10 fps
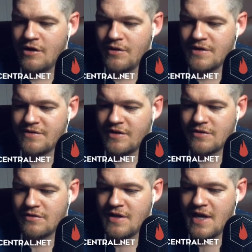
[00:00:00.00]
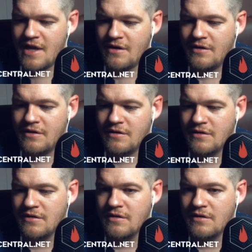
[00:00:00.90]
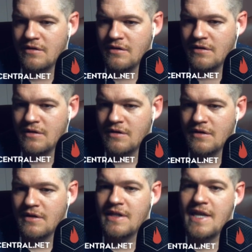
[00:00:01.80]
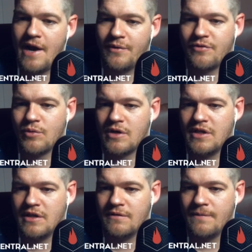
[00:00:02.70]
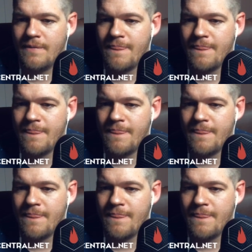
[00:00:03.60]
notice if I turn that on, now it's working.